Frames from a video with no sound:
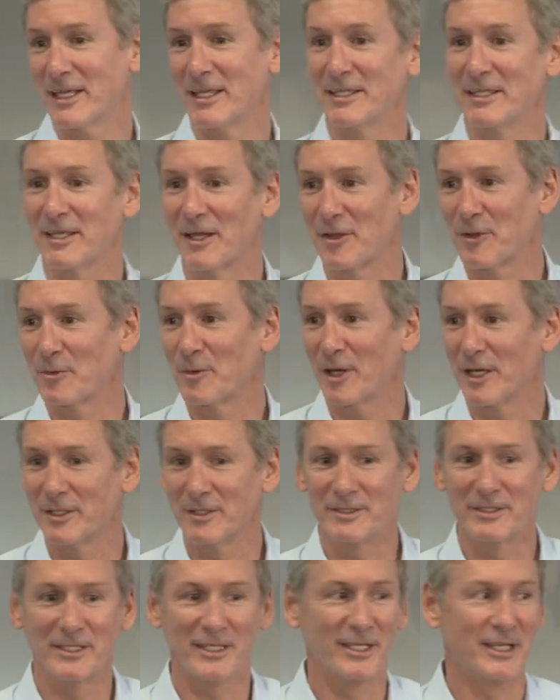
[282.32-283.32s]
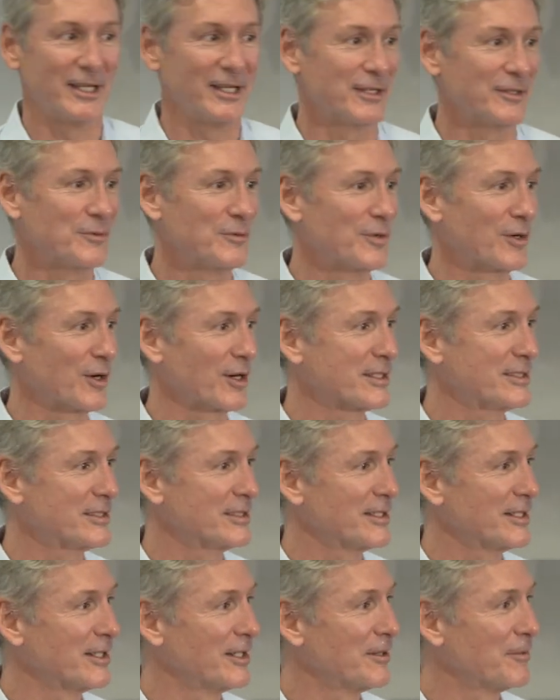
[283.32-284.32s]
and the other one uh,
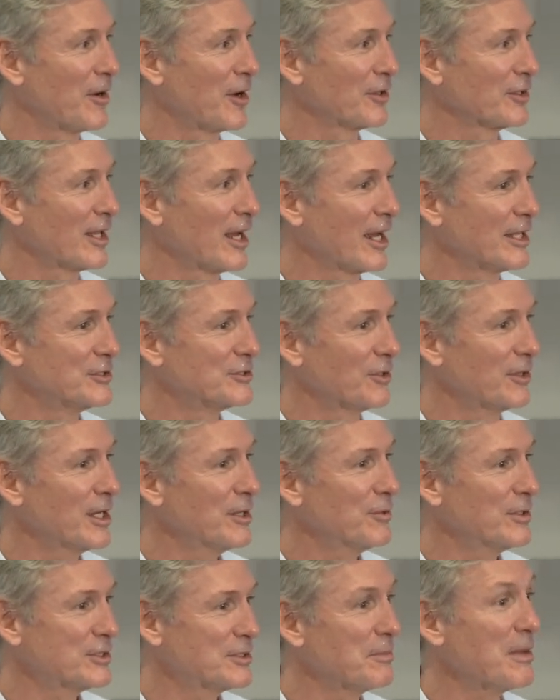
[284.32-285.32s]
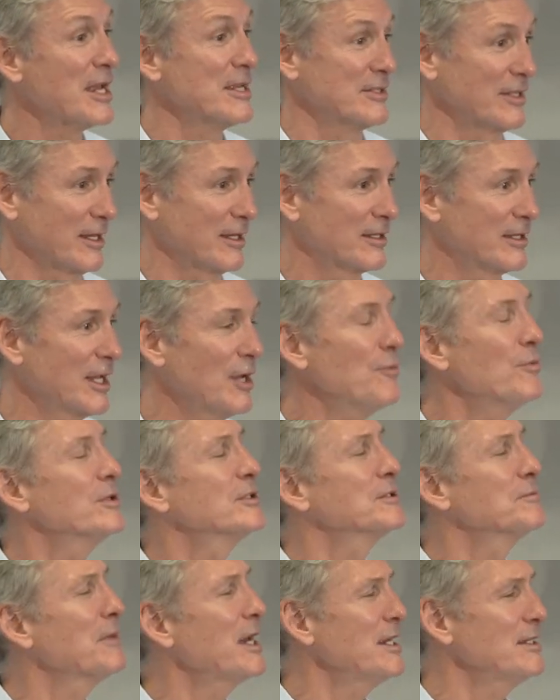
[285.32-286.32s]
worked uh, online. So it was amazing. It
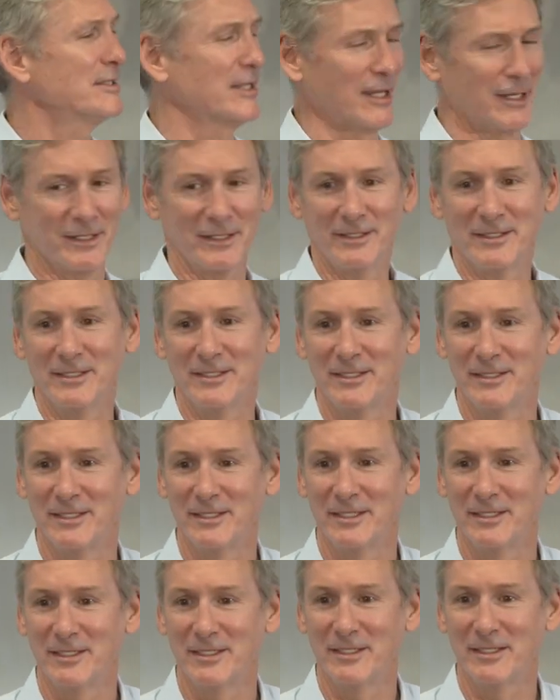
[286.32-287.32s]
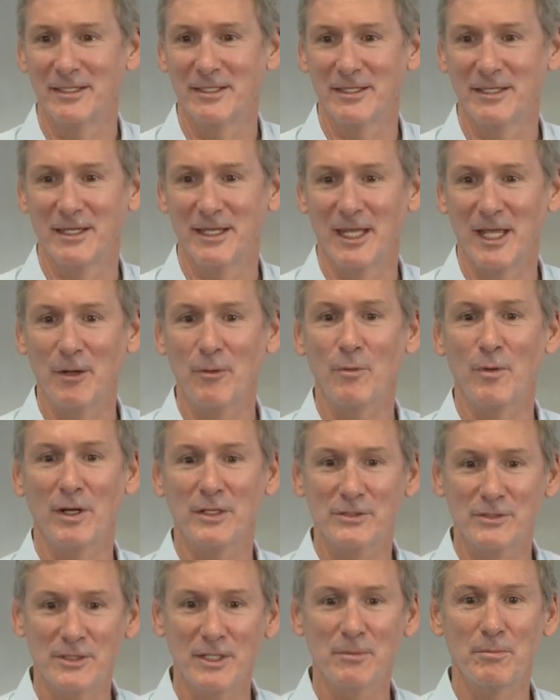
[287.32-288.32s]
was amazing. It
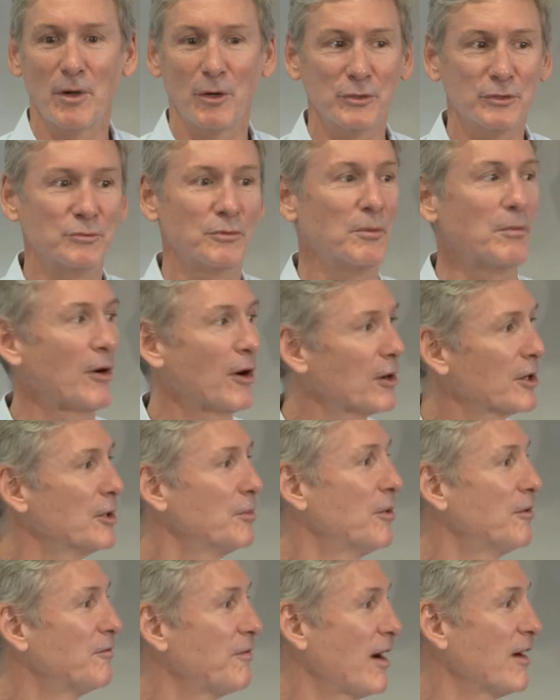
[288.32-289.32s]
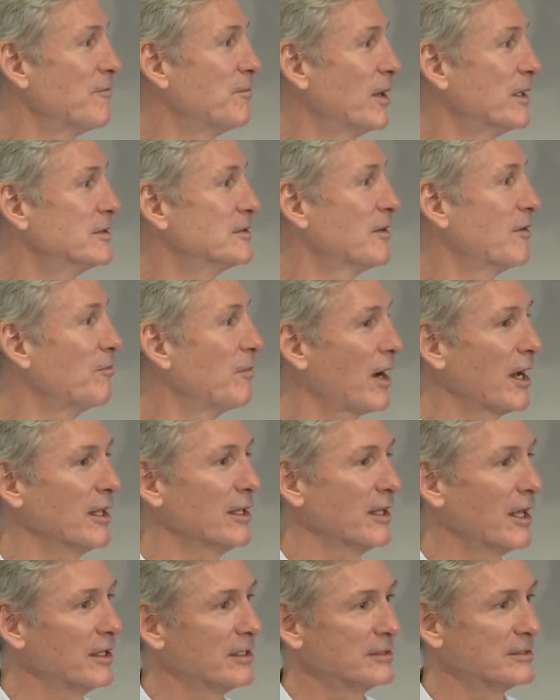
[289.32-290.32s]
was the most remarkable five months of my
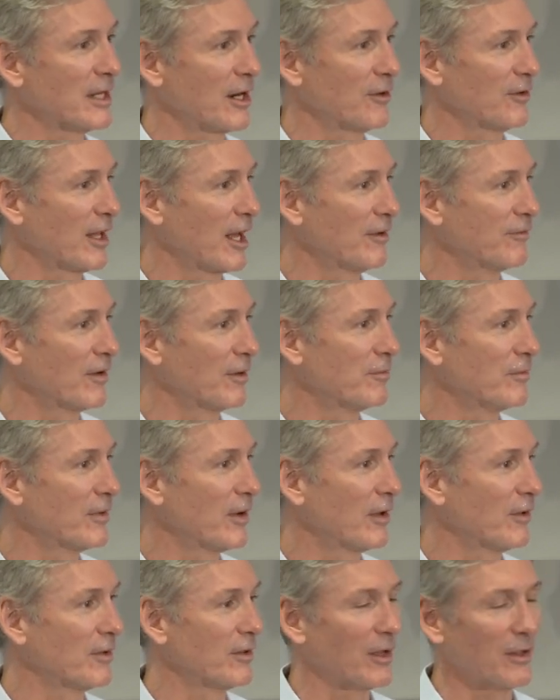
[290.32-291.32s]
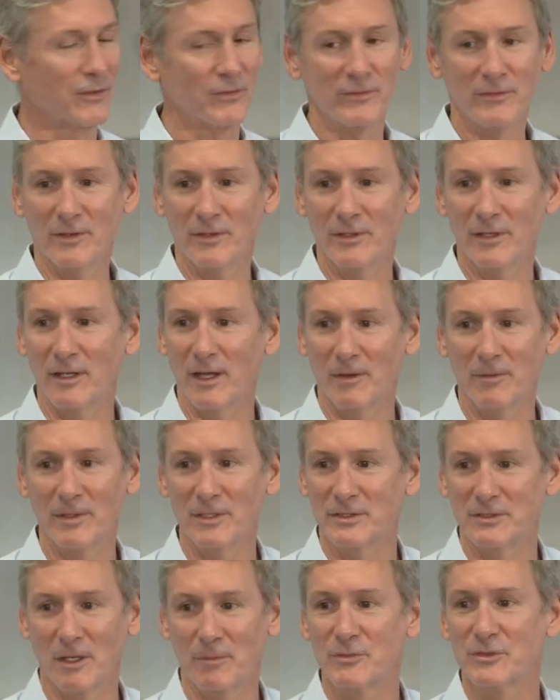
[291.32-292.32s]
li entire life. I'm, I'll, I'll,
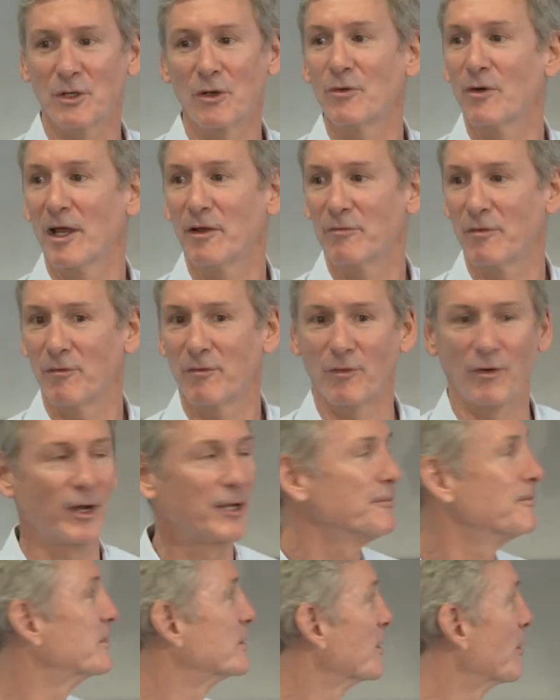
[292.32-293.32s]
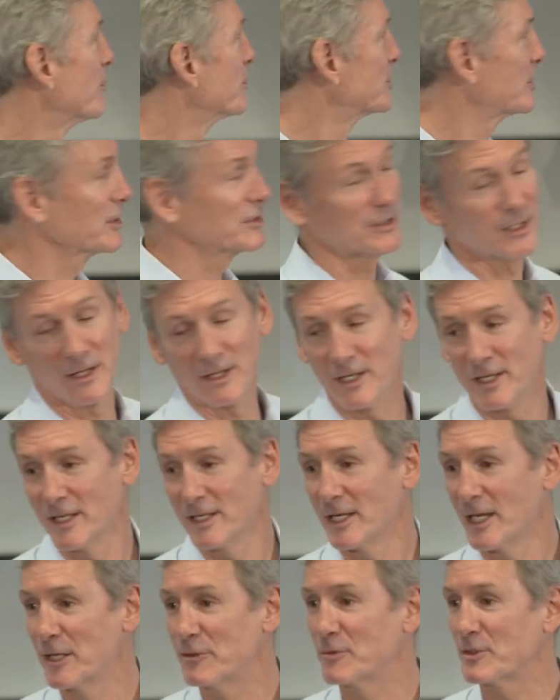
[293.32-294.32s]
I'm so grateful for it. So it's just an
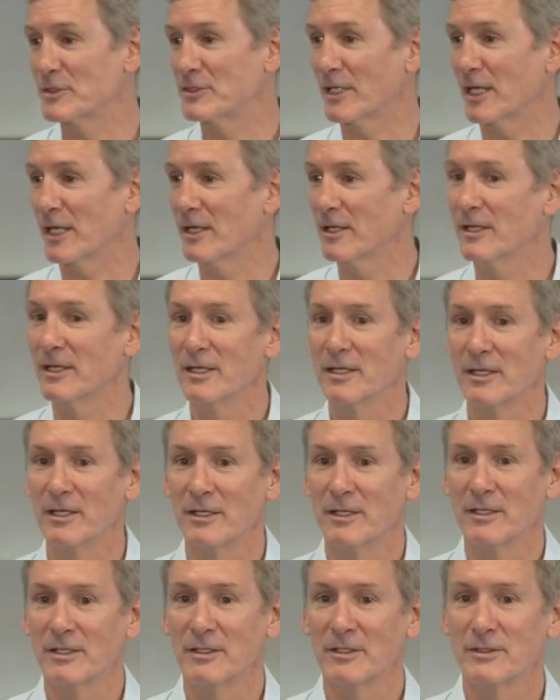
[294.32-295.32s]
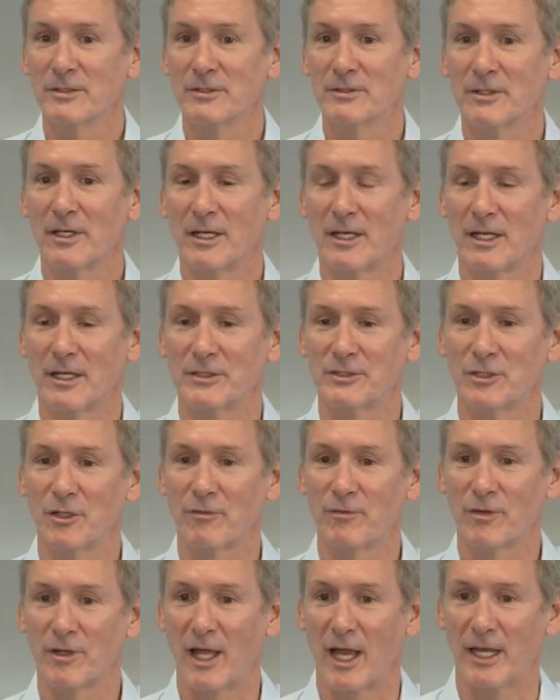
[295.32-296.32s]
interesting uh,
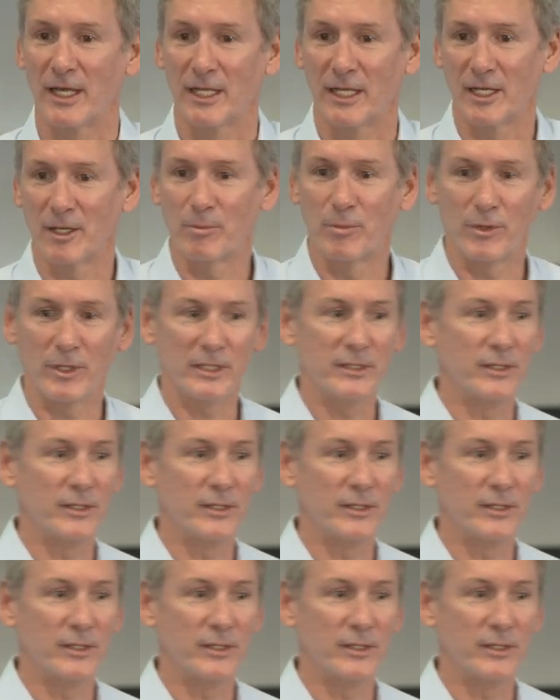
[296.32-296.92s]
silver lining in a pretty